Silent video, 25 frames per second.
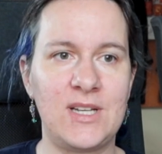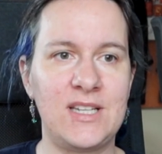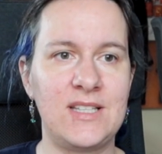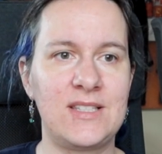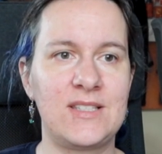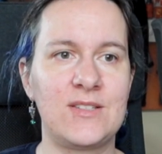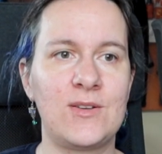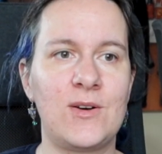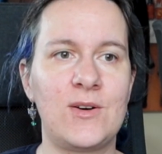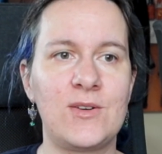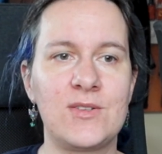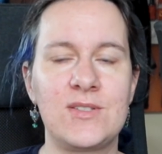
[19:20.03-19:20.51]

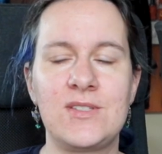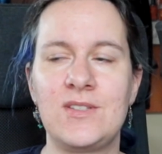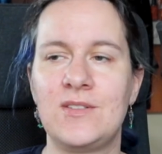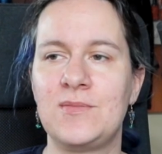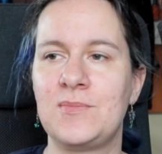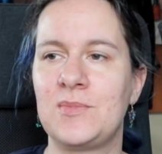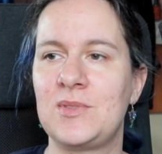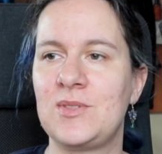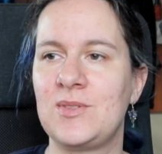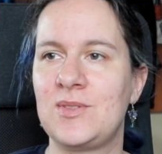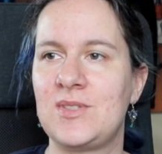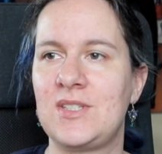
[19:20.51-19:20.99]
It's
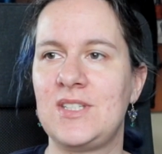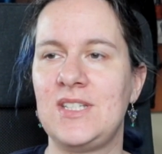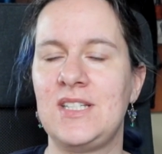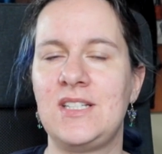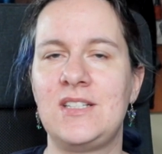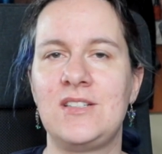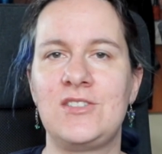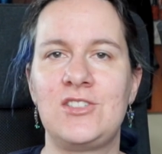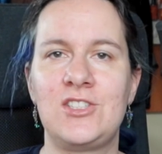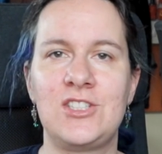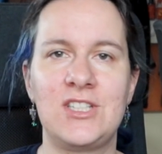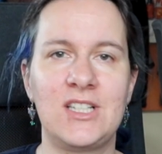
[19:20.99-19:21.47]
awesome to see
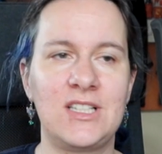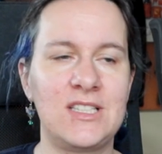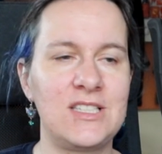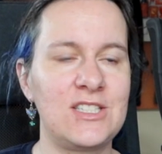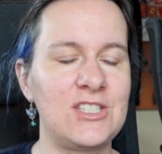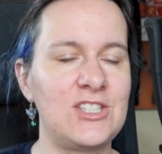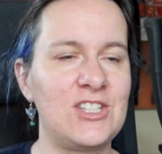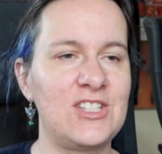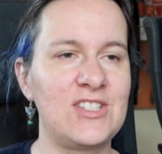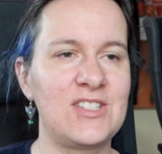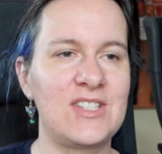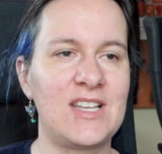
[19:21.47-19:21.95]
the
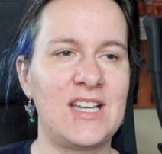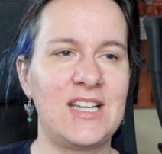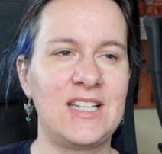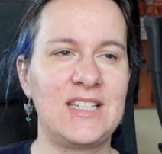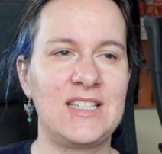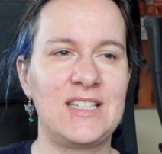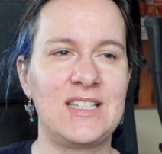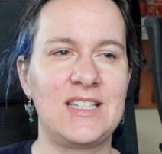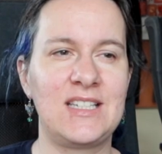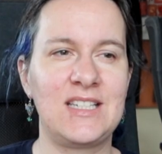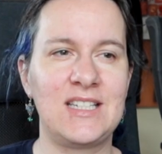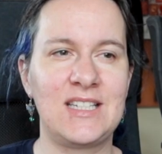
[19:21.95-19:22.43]
challenges
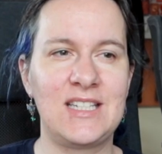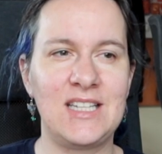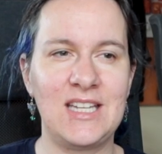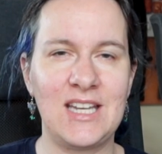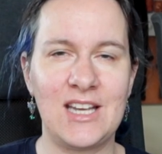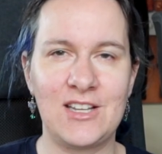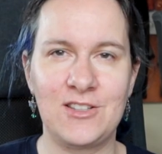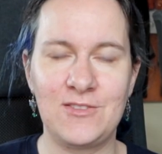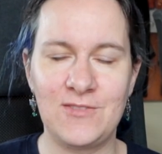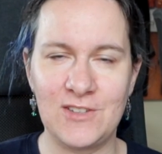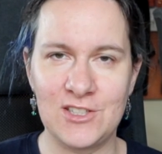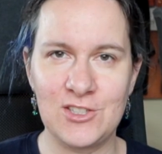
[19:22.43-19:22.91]
and the
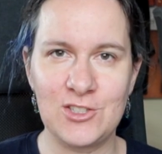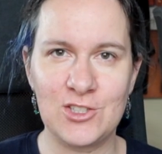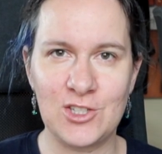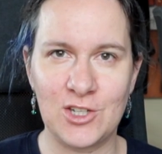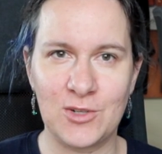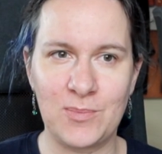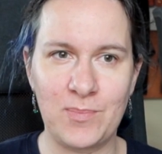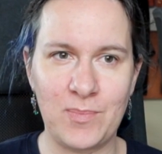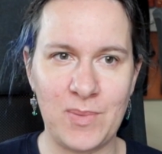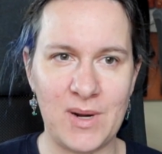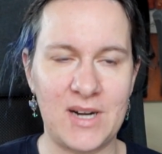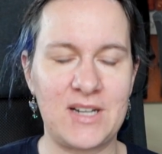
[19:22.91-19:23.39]

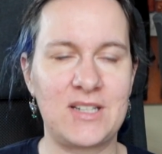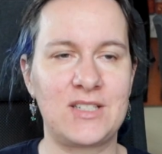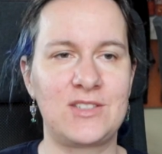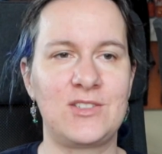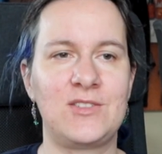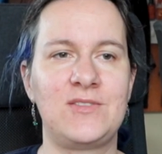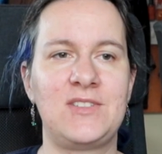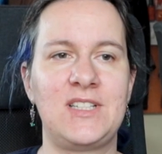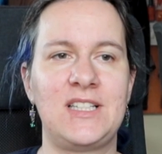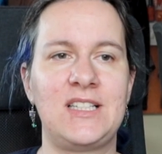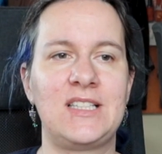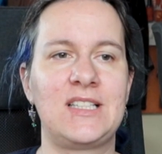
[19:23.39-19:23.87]
adventure part
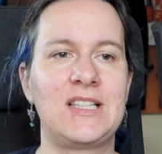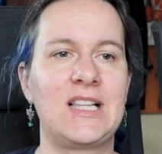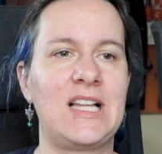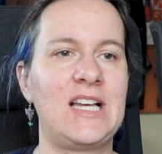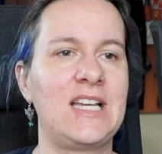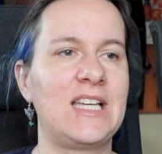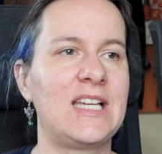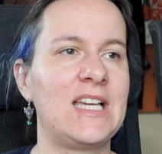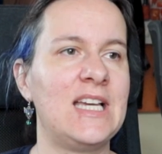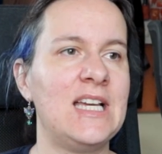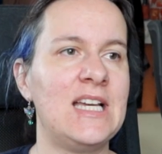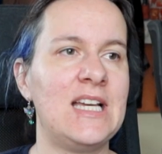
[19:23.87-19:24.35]
of it.
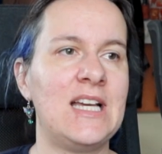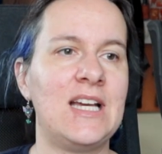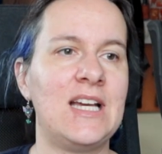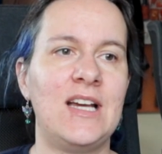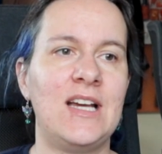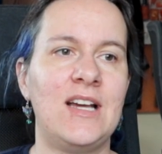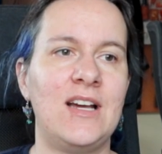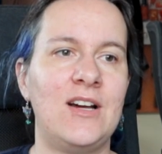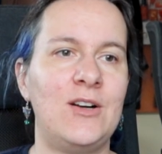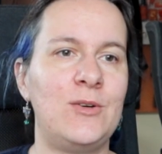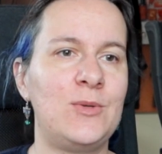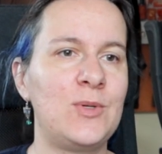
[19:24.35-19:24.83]
Like,
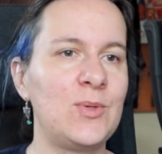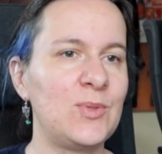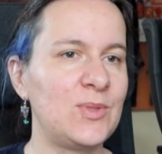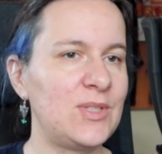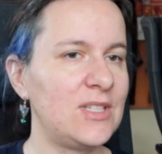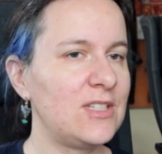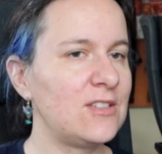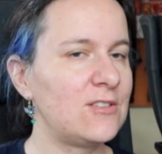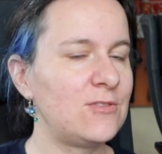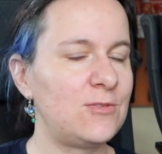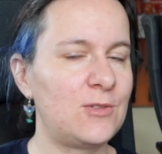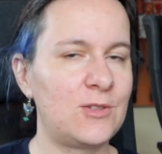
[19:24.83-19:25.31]

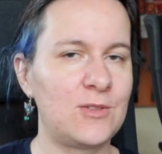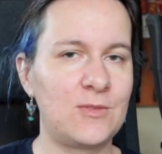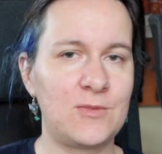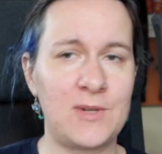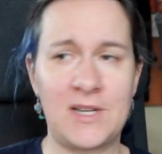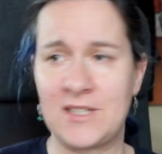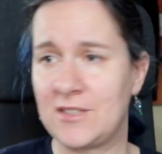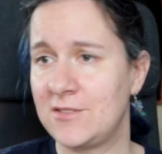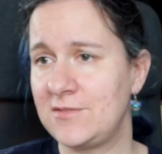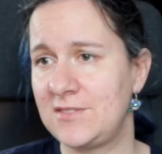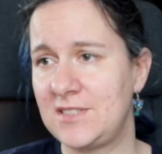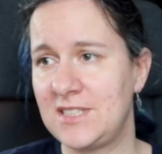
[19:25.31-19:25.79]
rooting for
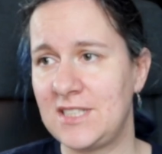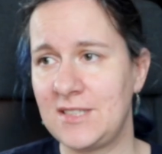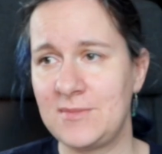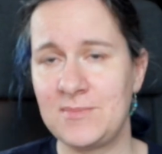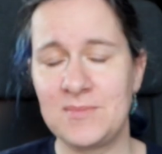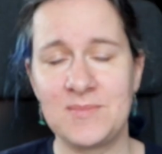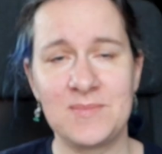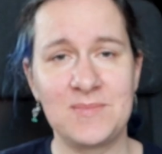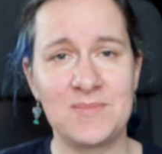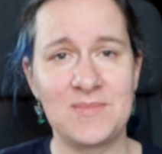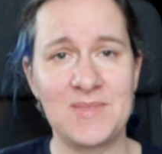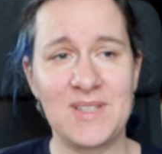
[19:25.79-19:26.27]
one of
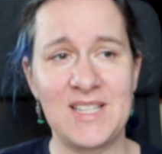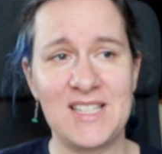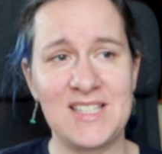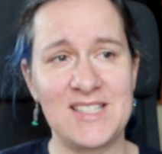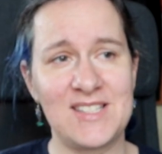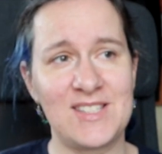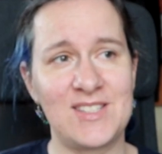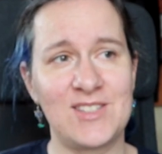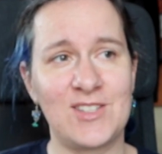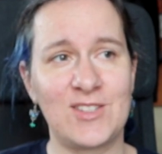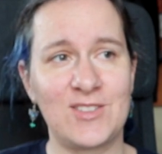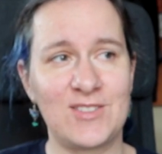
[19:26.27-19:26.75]
them
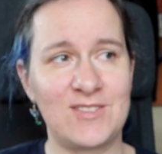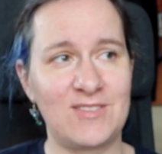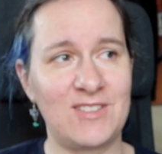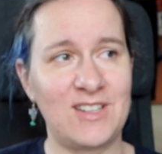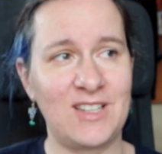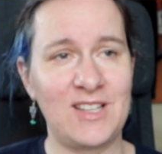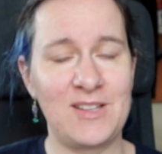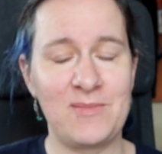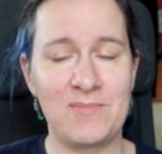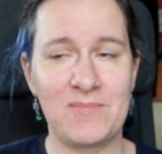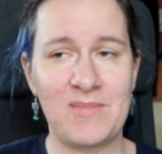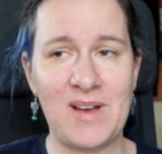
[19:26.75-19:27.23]
is not
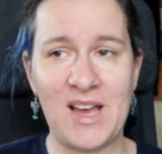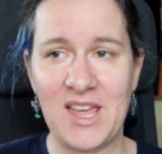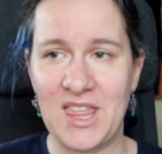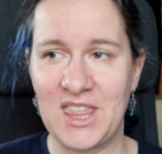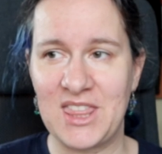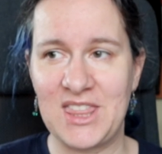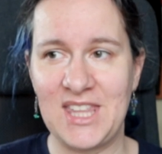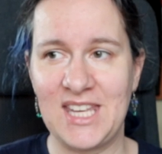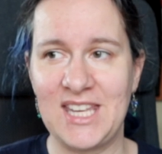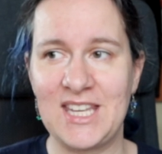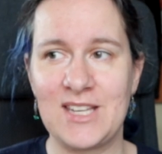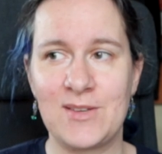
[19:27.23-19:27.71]
really my
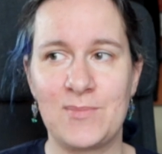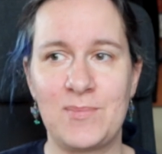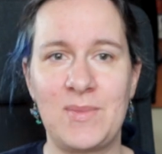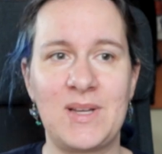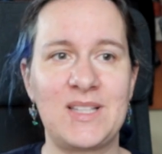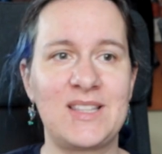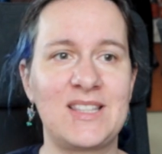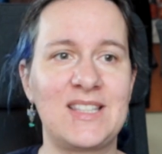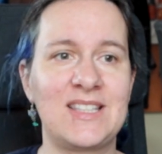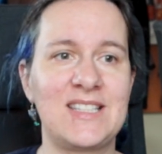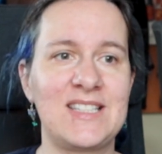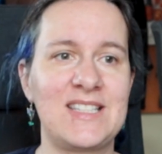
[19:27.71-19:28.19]
thing,
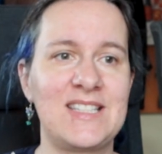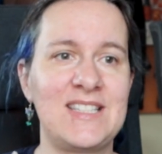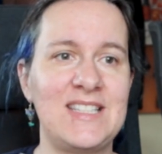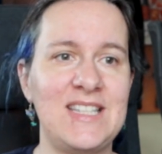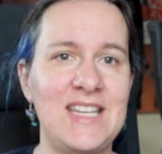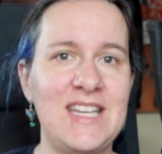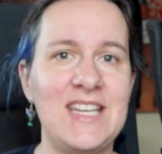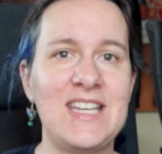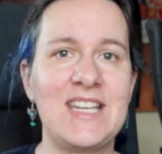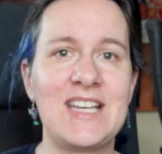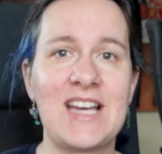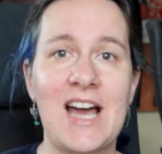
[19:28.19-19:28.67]
but
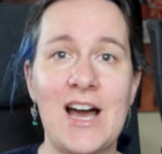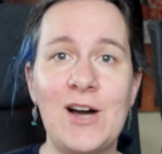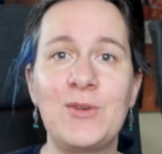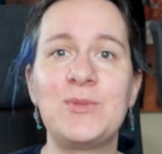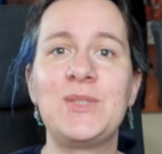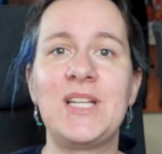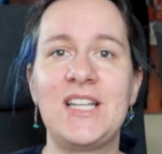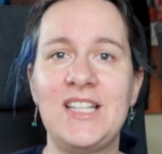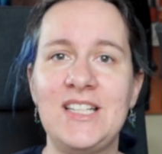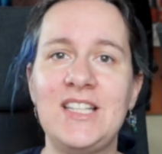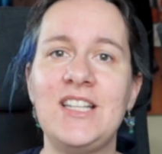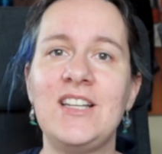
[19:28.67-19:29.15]
seeing how
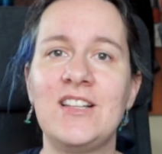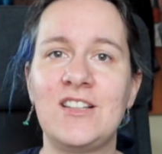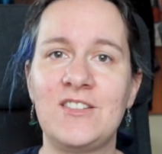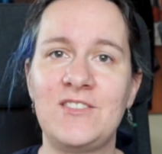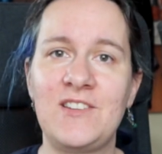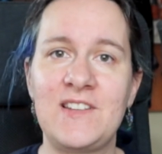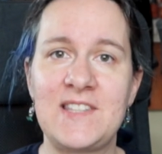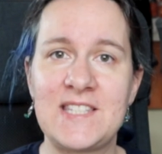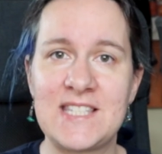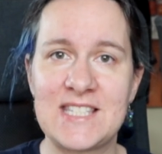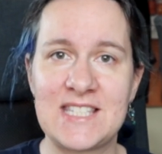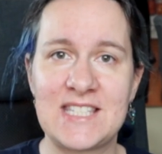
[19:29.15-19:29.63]
they deal
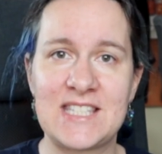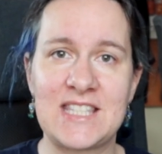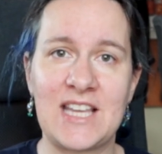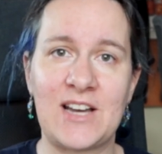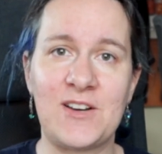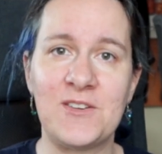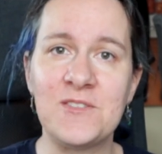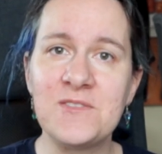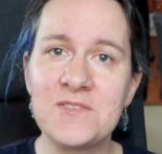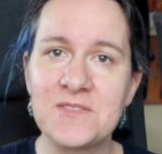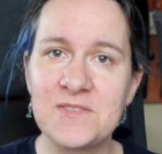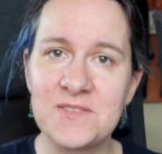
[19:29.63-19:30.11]
with
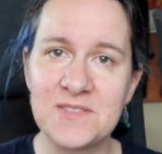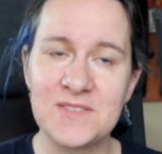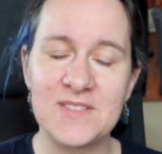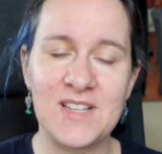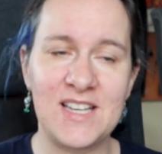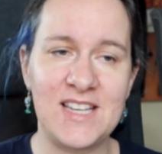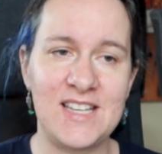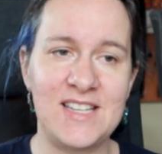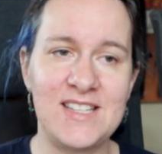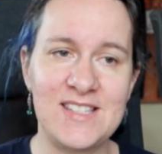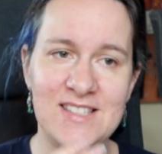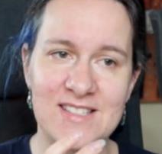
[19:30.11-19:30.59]
stuff
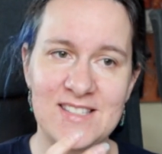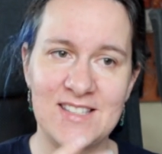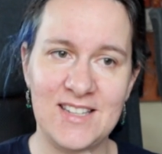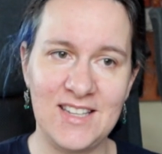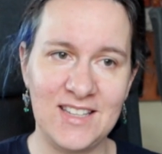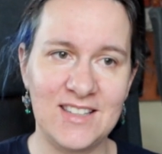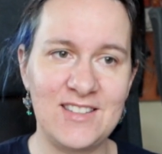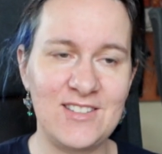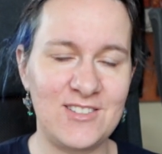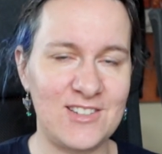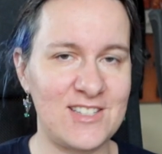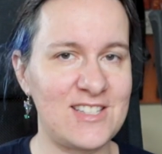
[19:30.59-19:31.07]
is
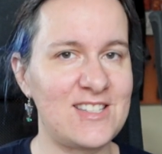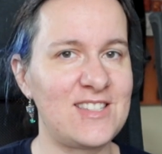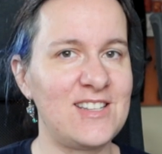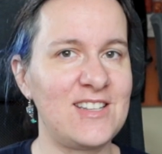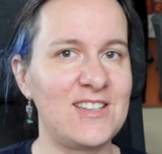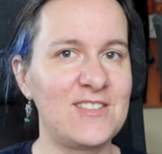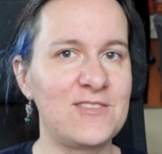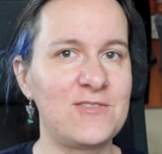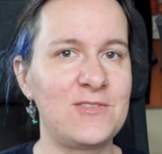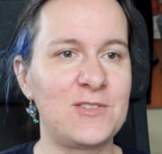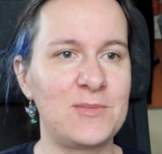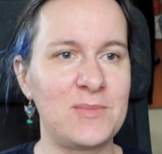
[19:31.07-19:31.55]

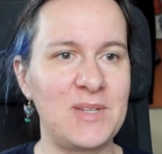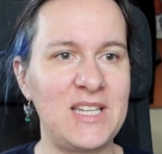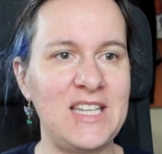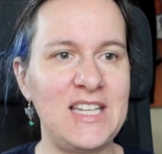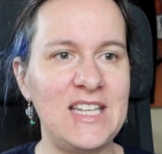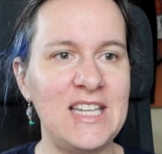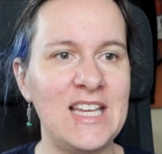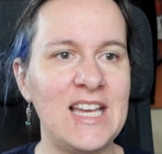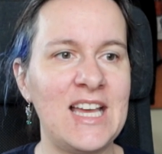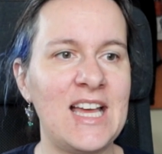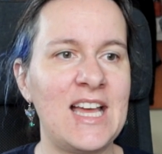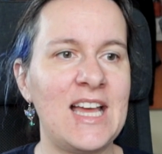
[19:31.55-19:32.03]
interesting for
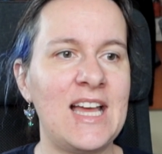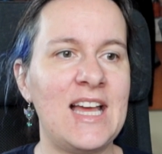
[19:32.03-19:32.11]
me.